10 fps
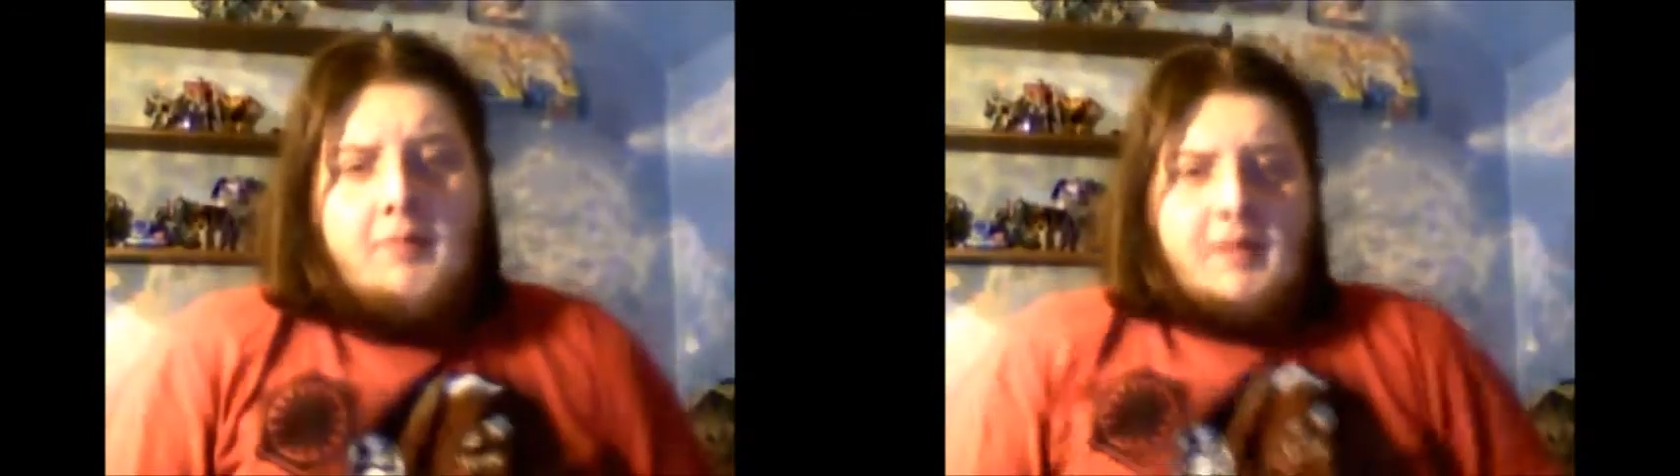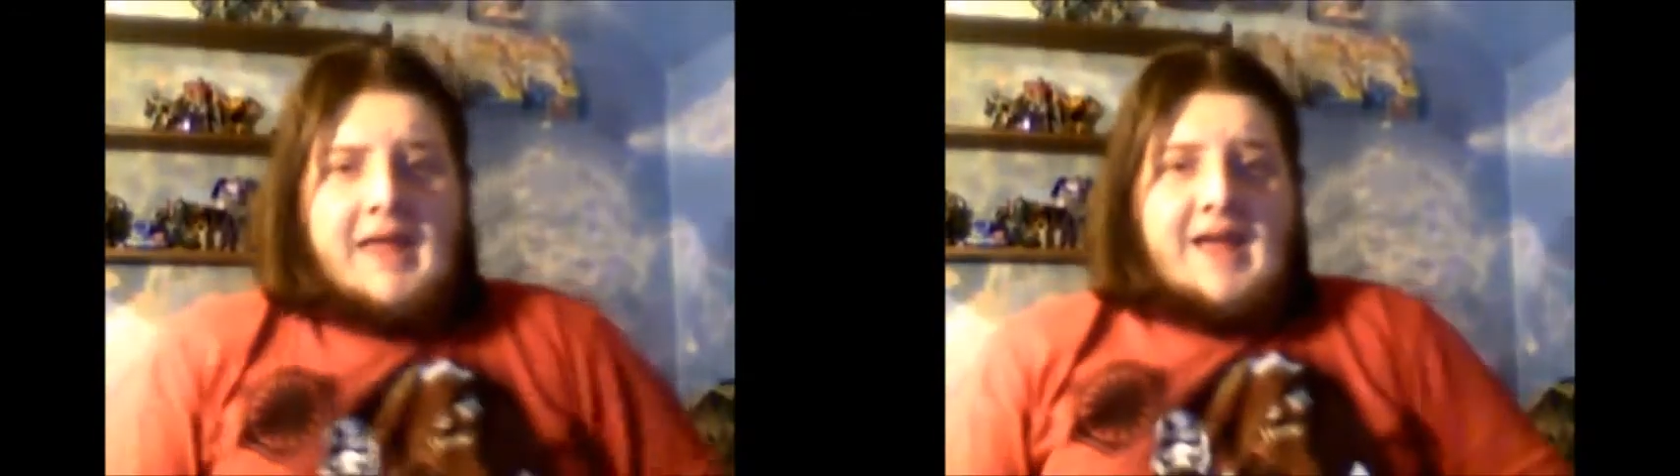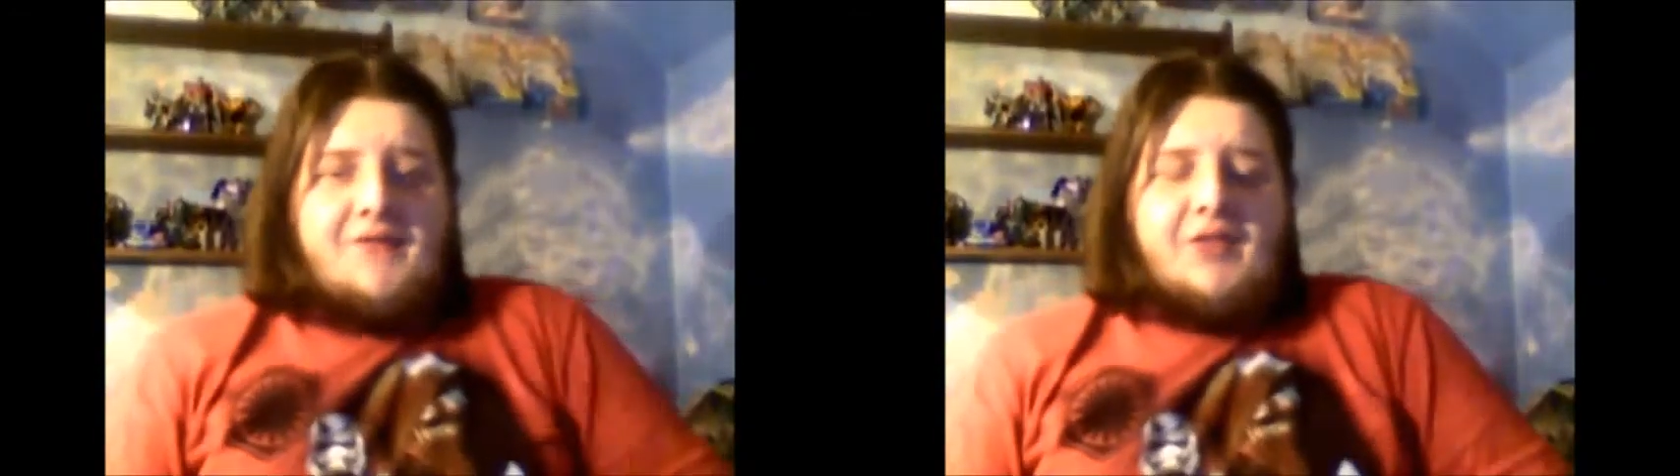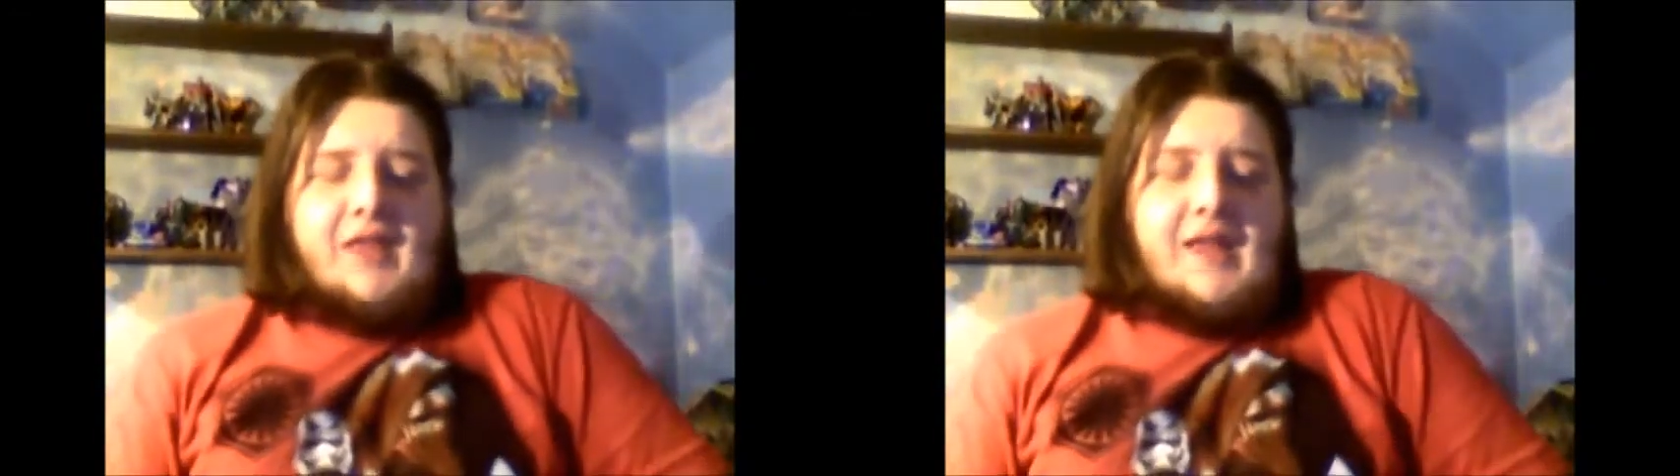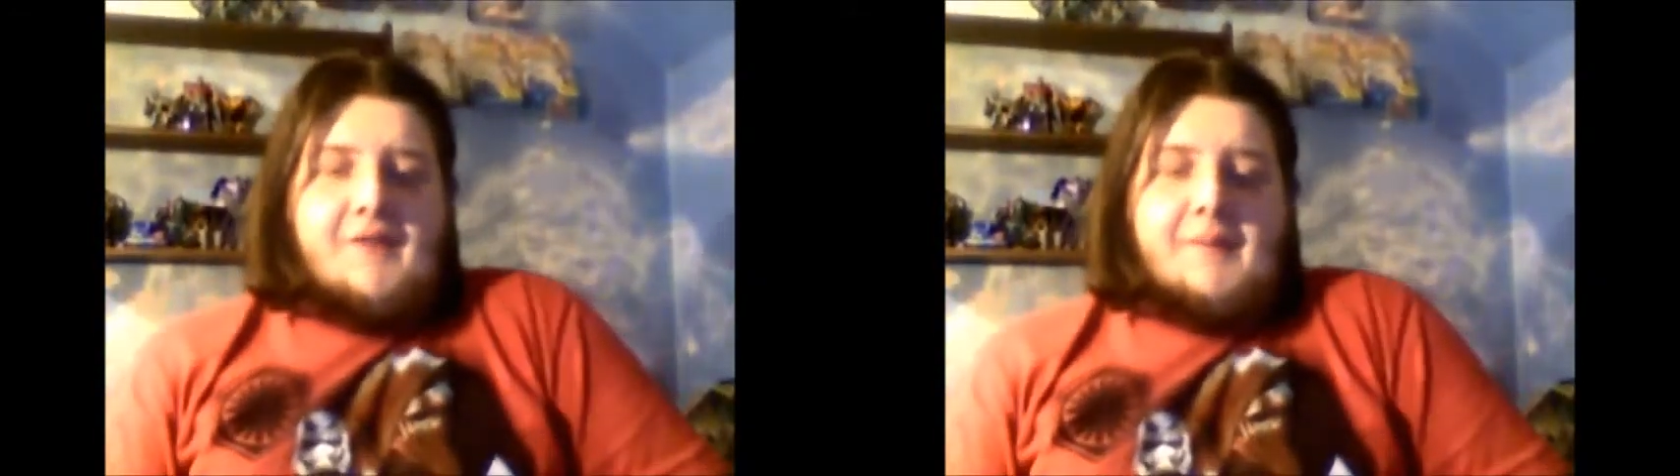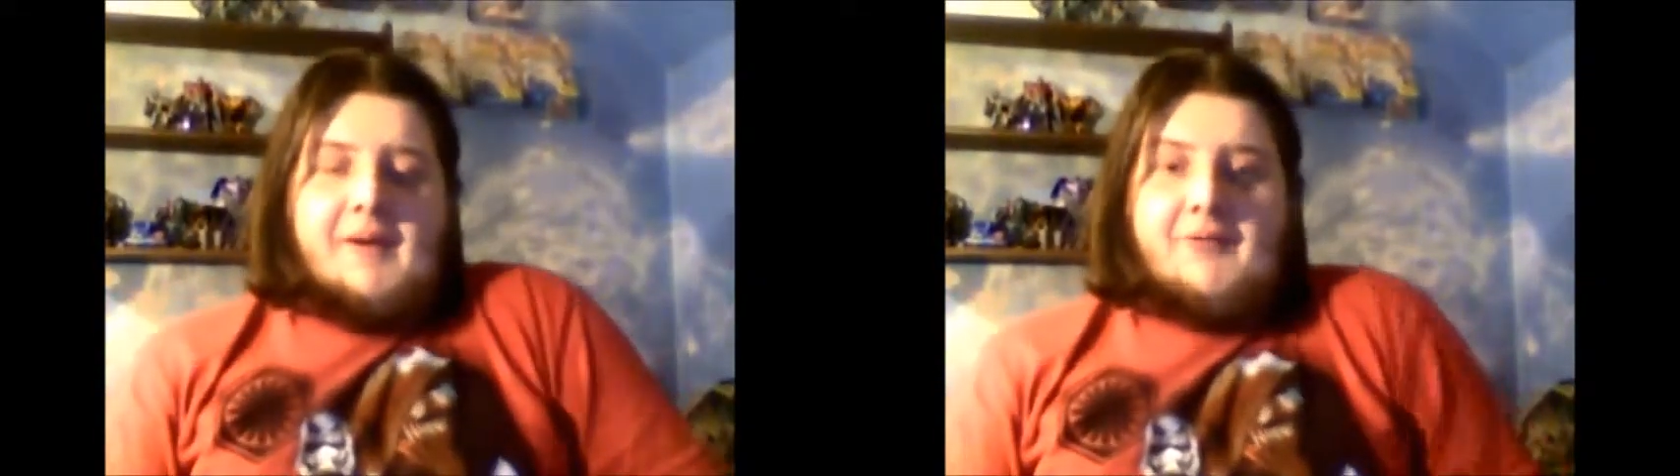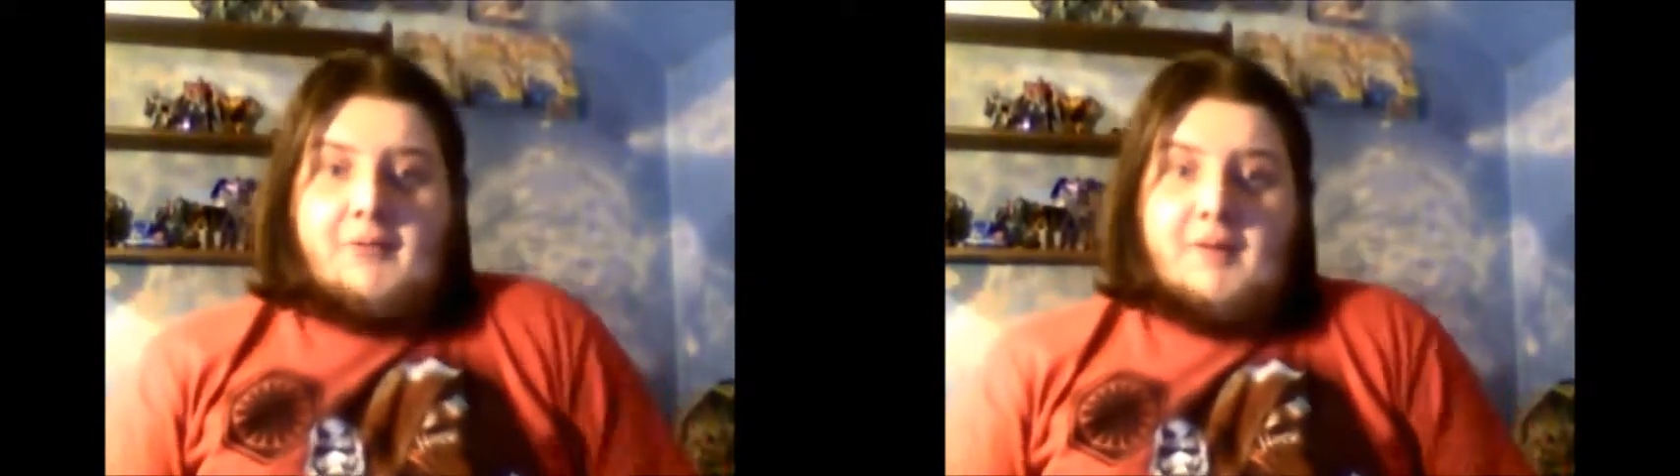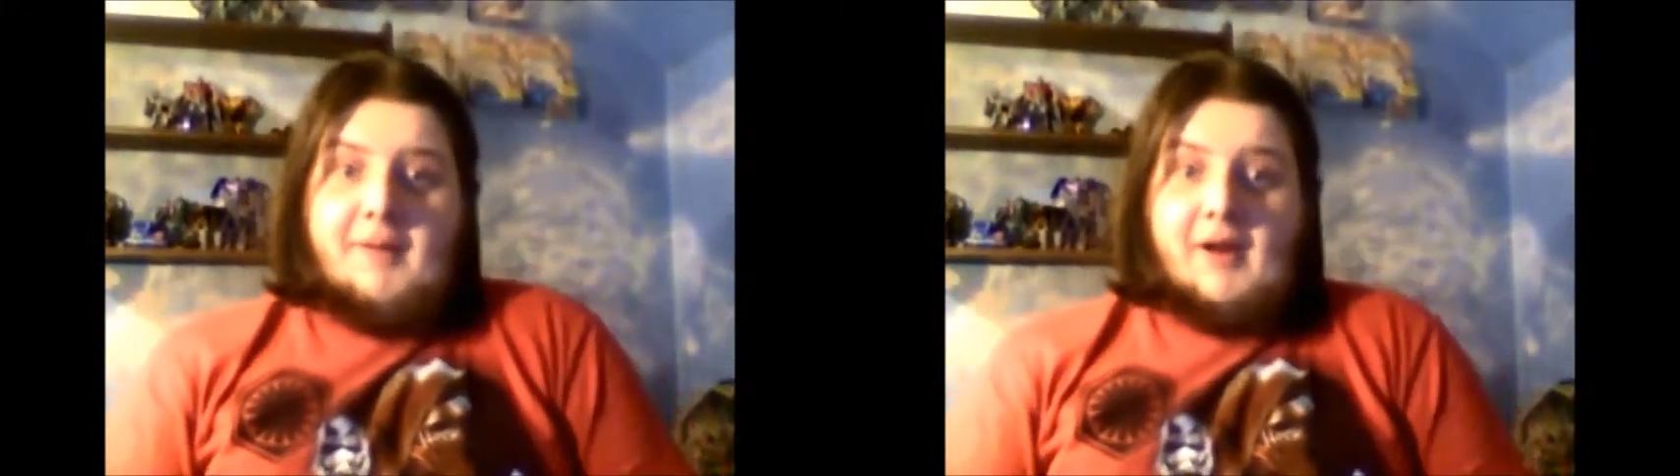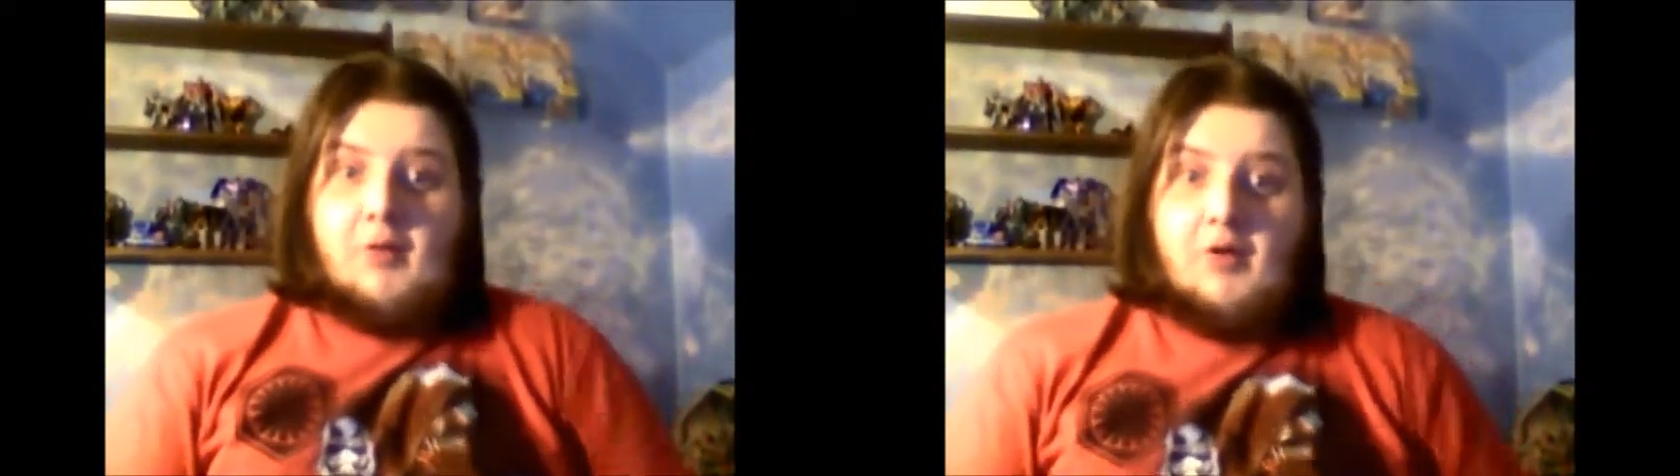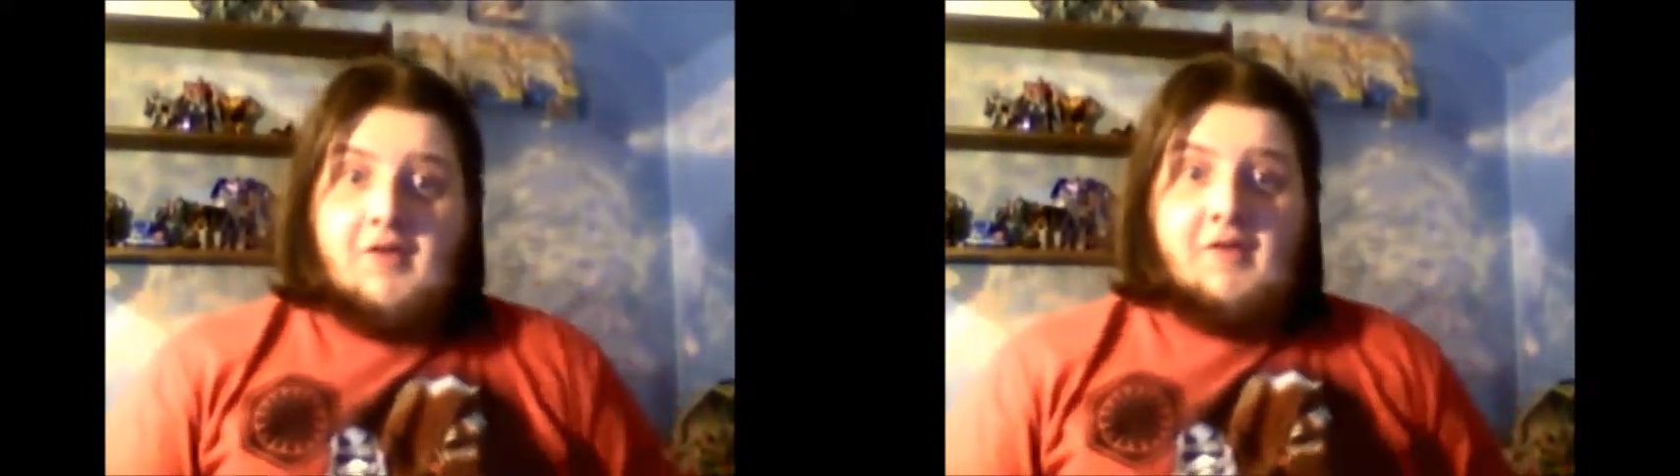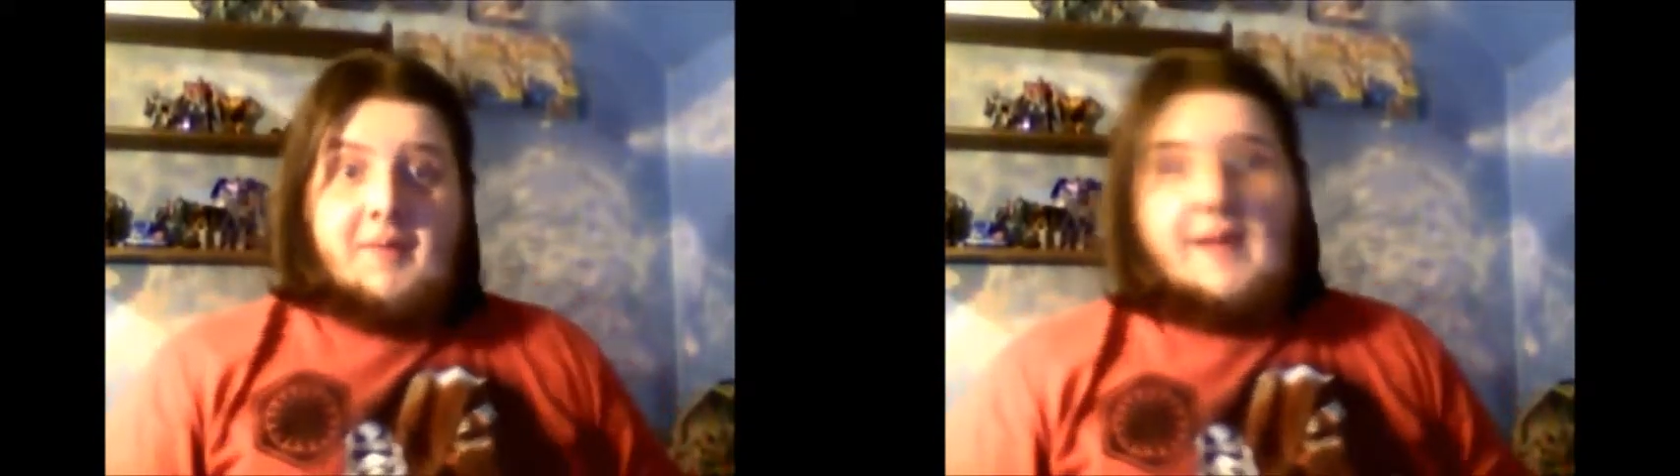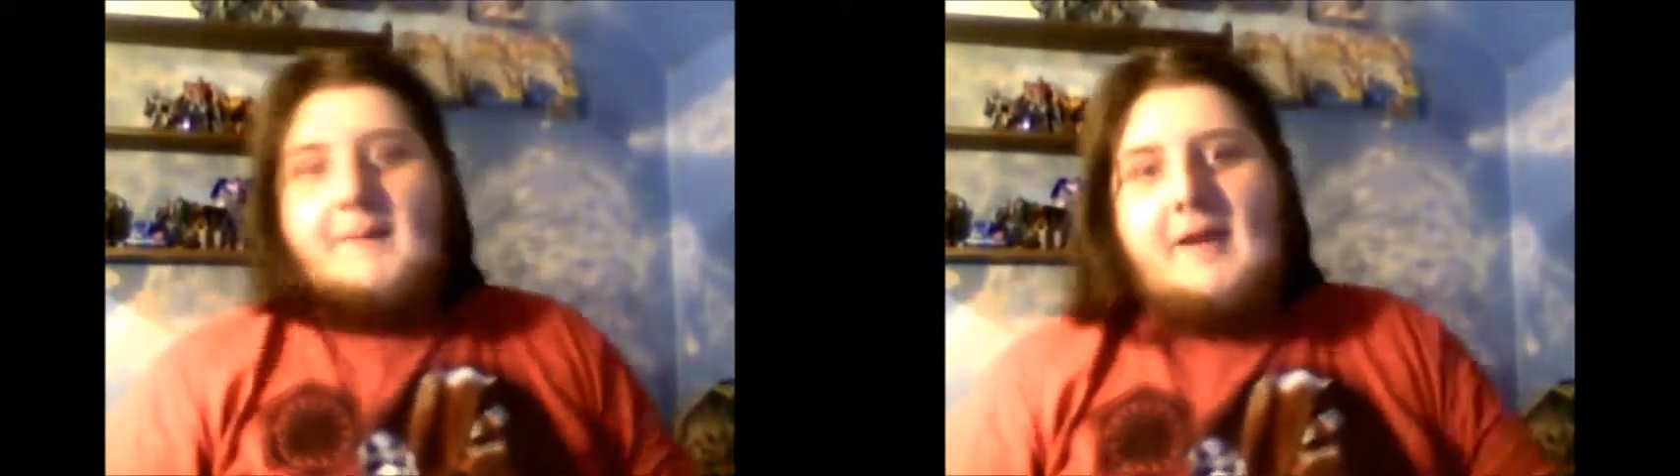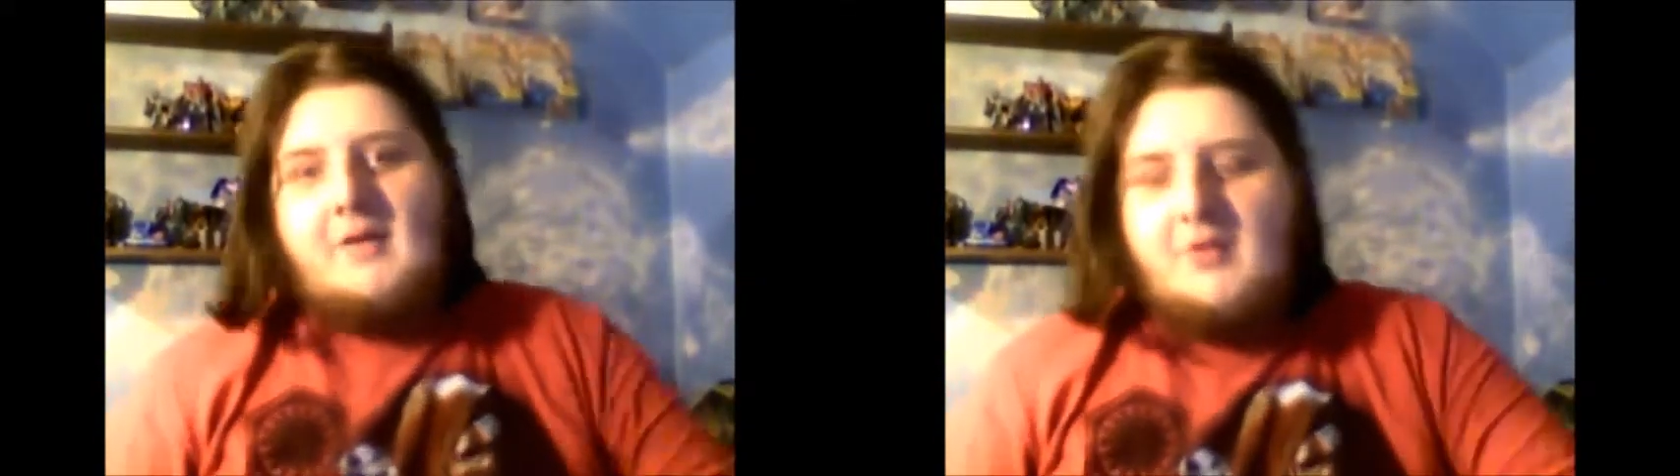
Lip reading: half everybody from Combiner Wars has a backpack.